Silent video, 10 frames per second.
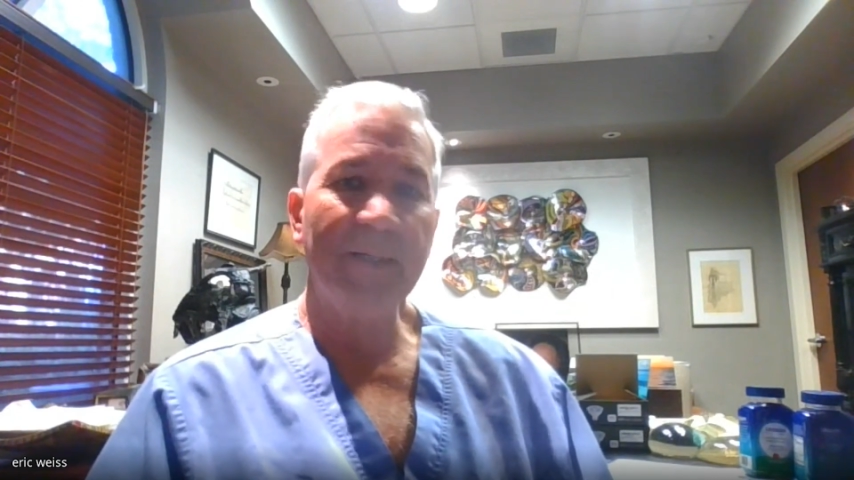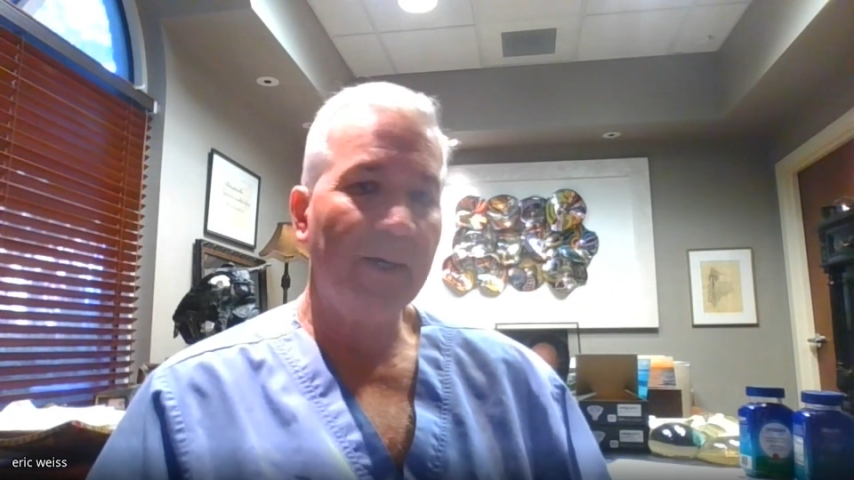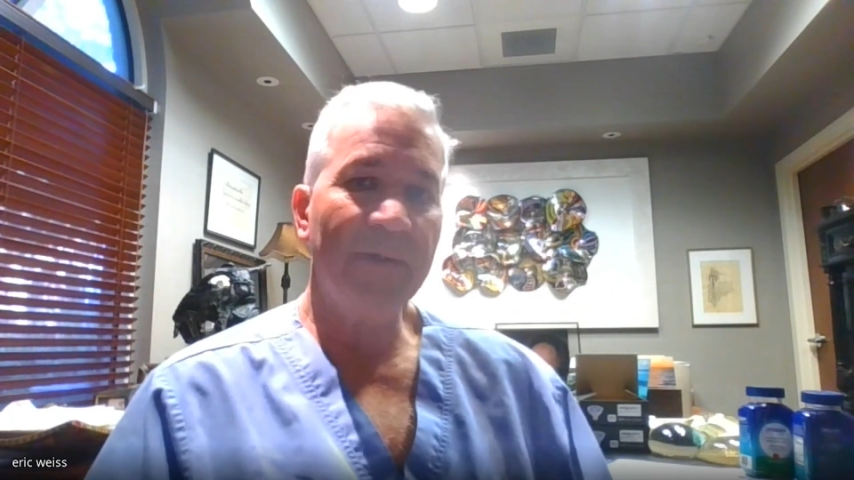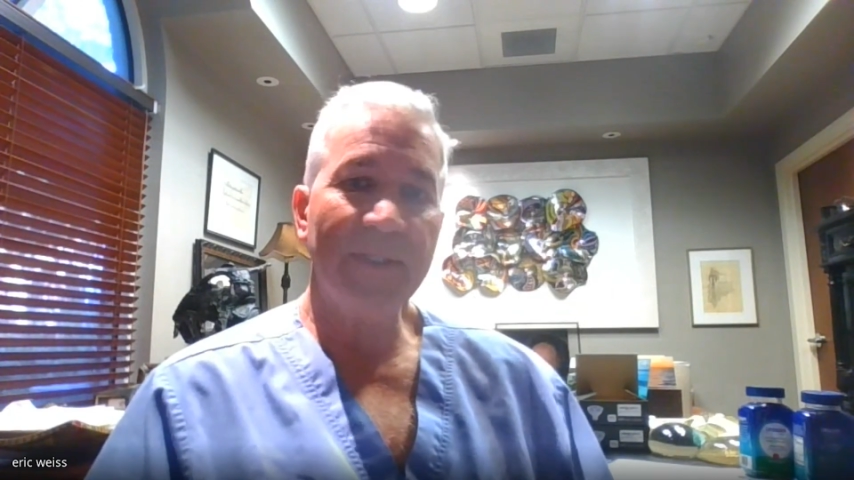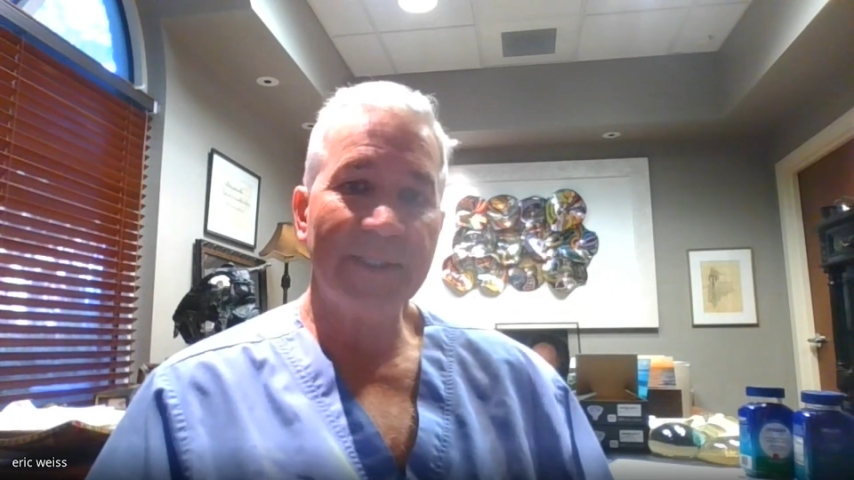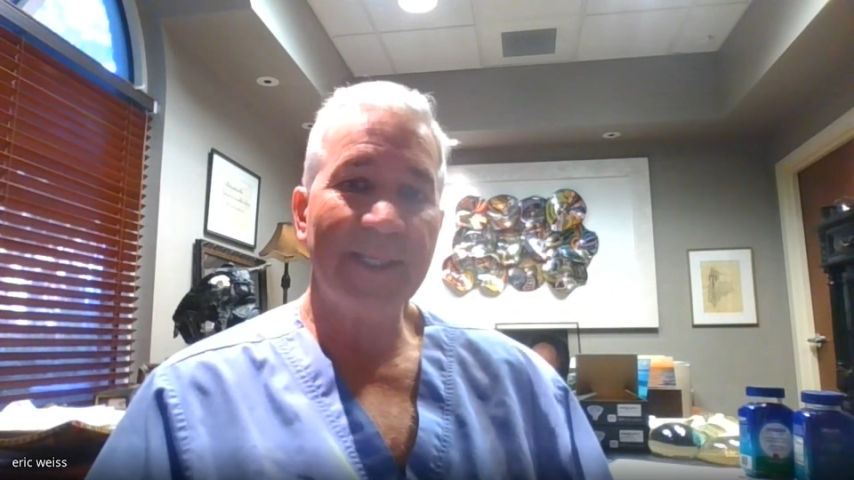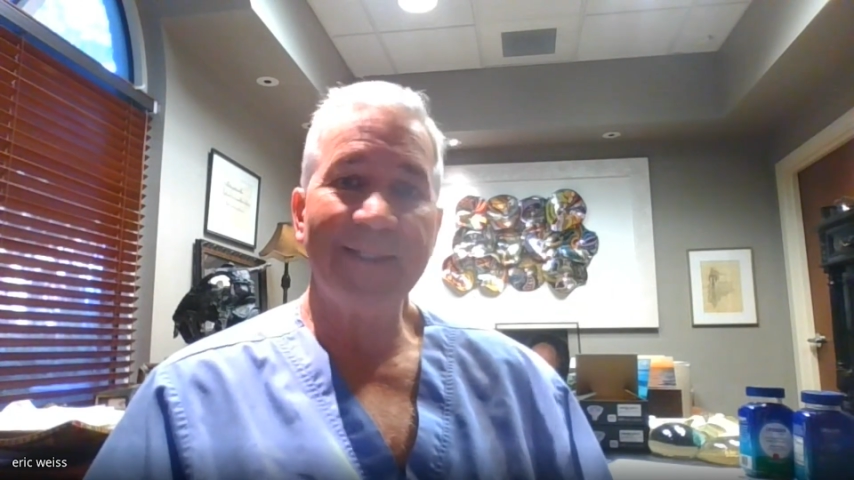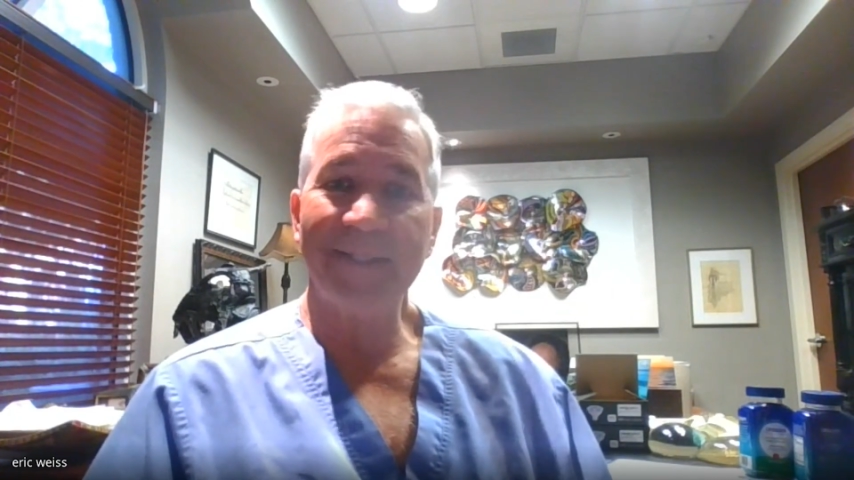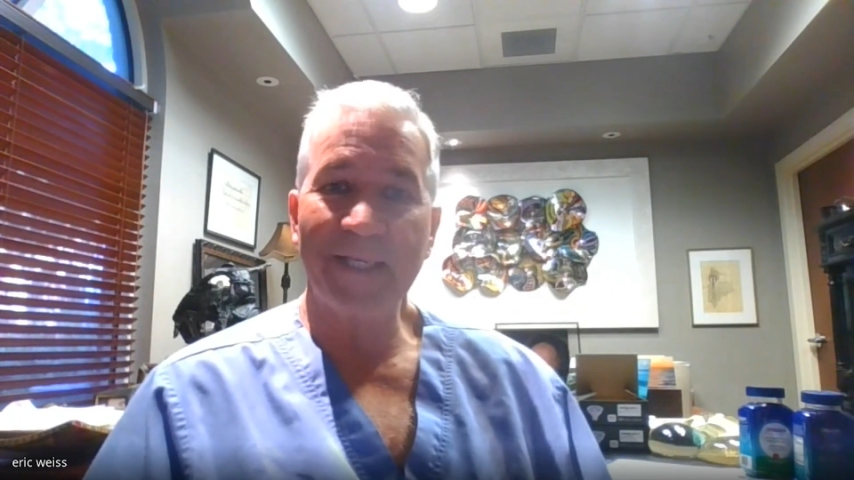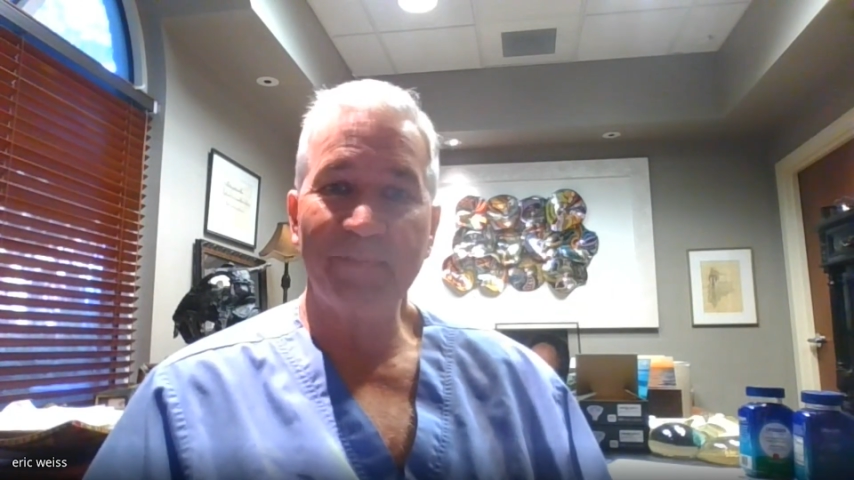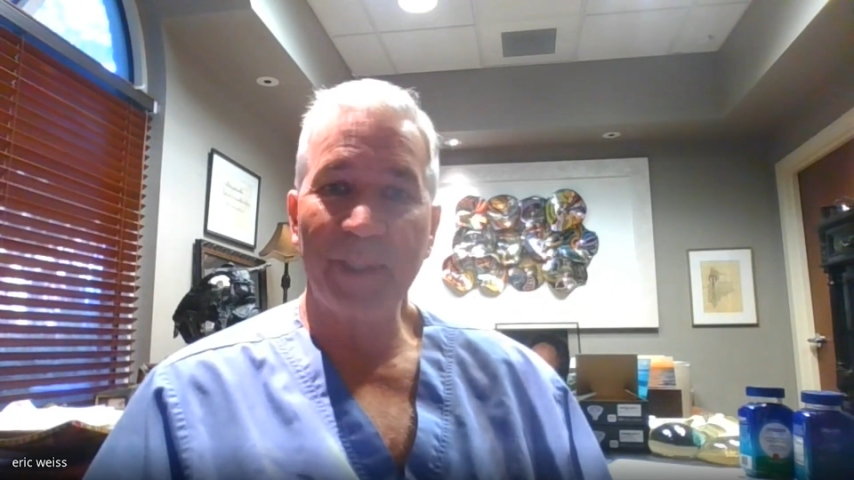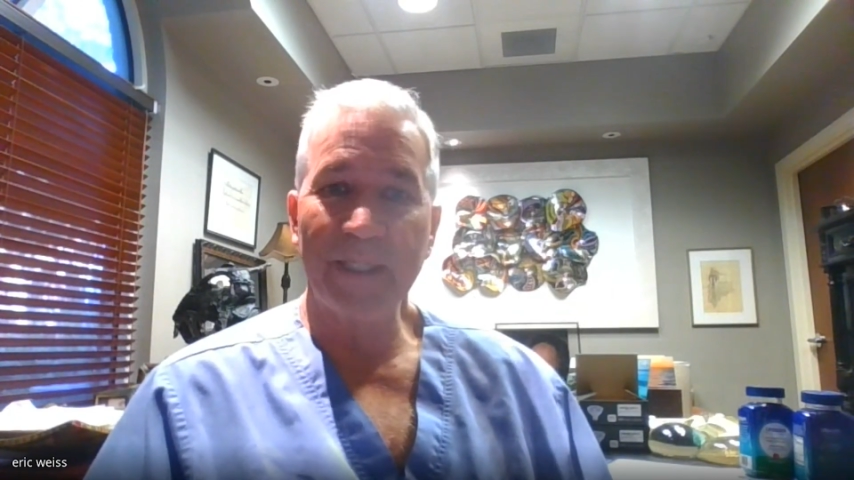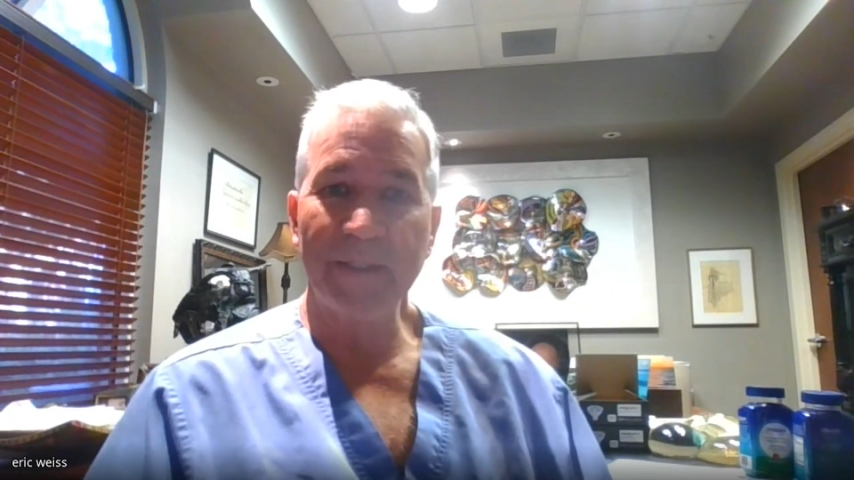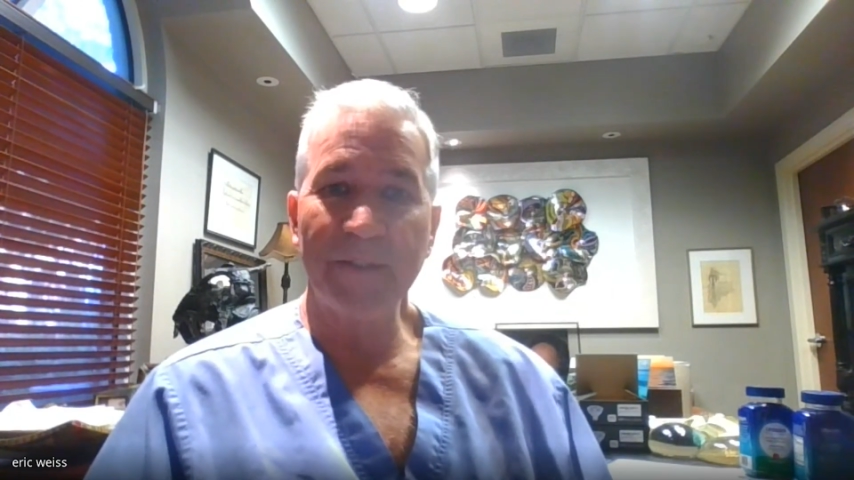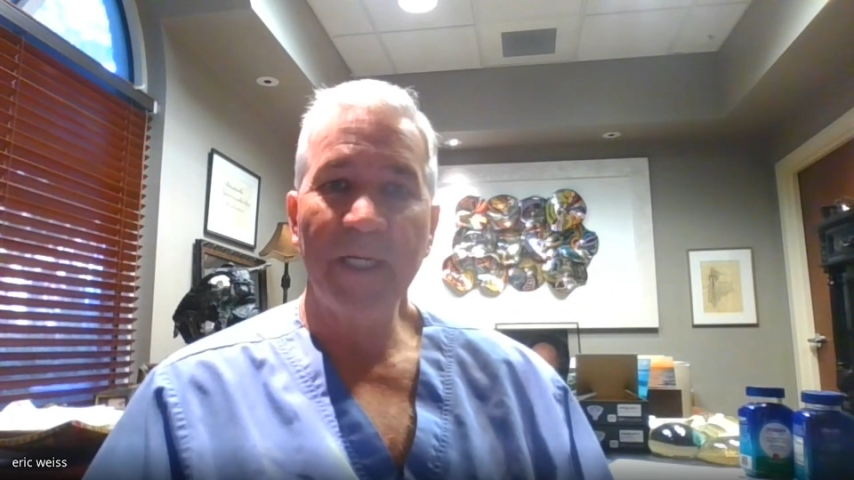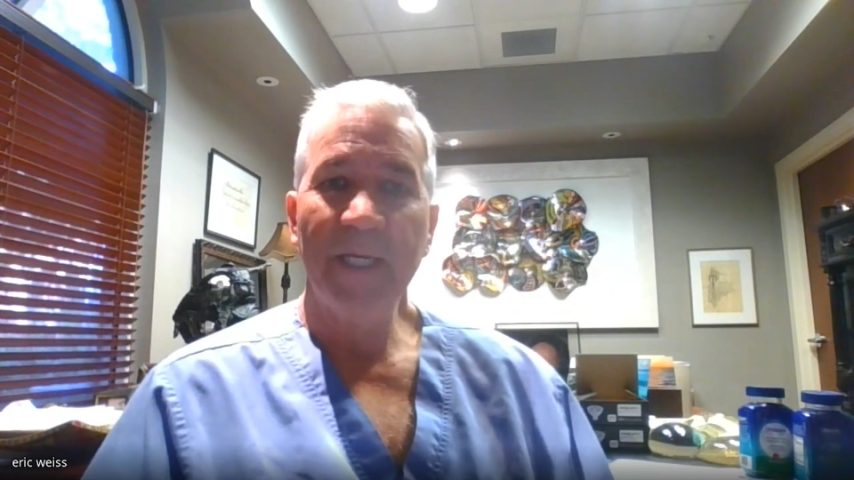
know this is like a safe place.